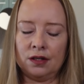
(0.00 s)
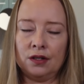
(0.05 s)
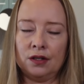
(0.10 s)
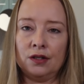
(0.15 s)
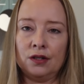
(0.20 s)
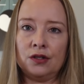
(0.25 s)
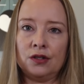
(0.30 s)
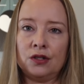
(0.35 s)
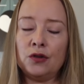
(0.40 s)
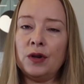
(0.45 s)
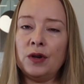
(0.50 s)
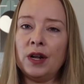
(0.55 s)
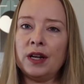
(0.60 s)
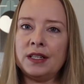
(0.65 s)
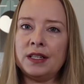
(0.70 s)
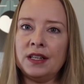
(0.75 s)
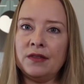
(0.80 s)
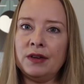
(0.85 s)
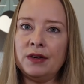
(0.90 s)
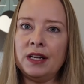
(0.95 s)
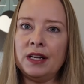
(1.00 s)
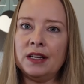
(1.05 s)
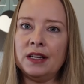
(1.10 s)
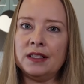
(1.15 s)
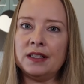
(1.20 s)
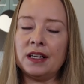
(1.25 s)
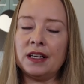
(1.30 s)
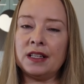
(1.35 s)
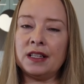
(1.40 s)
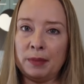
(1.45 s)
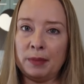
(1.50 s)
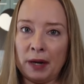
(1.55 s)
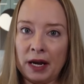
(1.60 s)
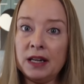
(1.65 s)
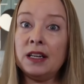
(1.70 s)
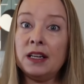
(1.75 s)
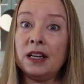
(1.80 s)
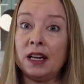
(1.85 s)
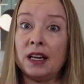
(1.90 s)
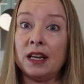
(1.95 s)
So Nextivity is
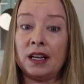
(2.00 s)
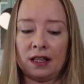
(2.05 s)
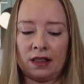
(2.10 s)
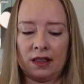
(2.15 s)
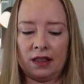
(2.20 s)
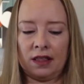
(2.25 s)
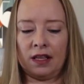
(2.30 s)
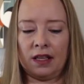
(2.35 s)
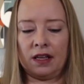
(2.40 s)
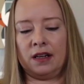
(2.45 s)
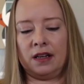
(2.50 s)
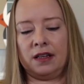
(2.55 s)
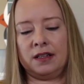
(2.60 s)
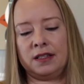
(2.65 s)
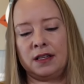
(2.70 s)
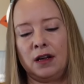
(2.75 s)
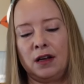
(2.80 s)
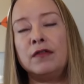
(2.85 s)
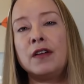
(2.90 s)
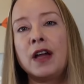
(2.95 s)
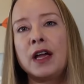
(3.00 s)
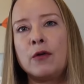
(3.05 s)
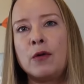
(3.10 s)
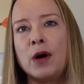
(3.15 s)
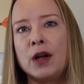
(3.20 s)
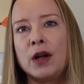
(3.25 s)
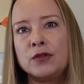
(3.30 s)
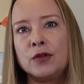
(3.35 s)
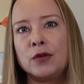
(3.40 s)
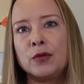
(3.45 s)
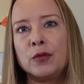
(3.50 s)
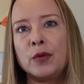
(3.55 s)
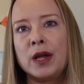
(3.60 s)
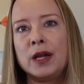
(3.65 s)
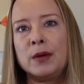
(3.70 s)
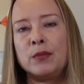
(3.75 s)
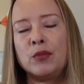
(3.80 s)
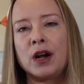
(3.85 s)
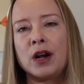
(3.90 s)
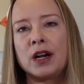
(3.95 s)
expanding the Self-Eye Quattro
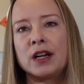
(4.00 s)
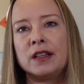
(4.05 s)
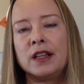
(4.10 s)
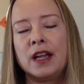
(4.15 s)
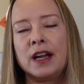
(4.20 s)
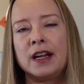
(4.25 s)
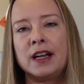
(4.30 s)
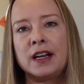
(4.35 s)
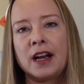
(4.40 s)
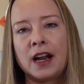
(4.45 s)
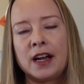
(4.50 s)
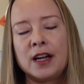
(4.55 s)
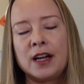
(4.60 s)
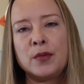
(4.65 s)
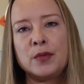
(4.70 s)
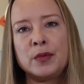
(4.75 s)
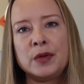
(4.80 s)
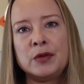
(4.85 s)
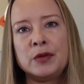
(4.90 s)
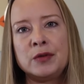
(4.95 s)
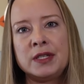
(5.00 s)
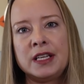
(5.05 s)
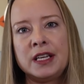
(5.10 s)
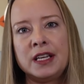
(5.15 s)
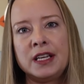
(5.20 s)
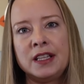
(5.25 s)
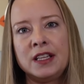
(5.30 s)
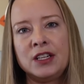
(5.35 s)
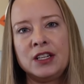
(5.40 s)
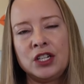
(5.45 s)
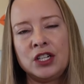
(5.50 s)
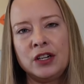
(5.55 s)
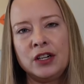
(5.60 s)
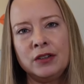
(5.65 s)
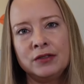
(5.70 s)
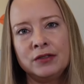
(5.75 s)
Red product line at IWCE this year?